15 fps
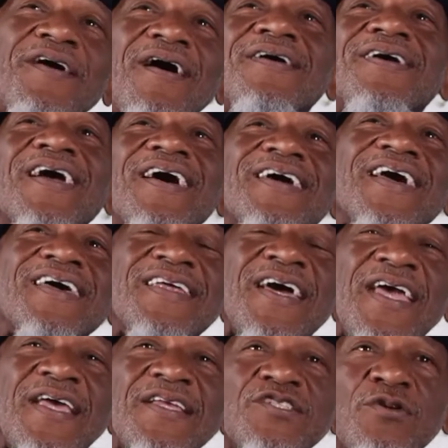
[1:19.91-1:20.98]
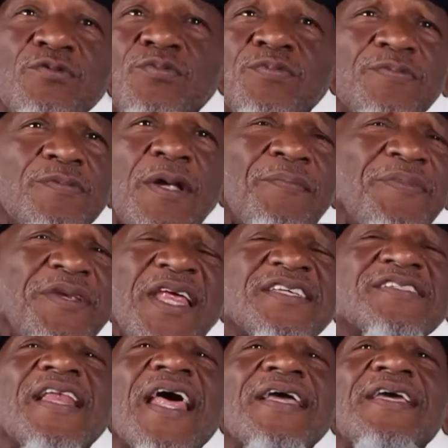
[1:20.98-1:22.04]
Okay, I got AIDS. So, I mean, that's
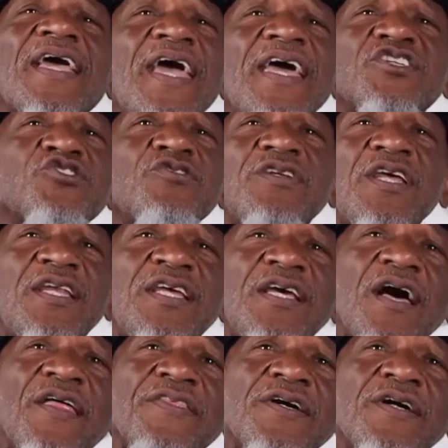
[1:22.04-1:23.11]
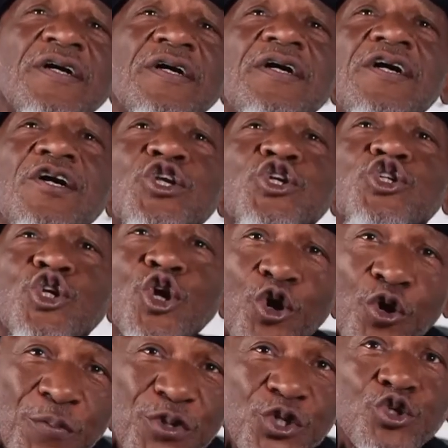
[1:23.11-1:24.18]
like cancer and any other
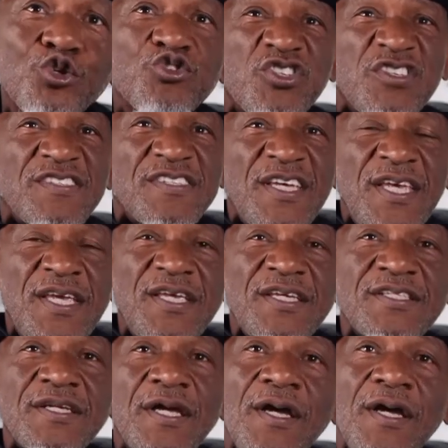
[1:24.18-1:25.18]
terminal disease.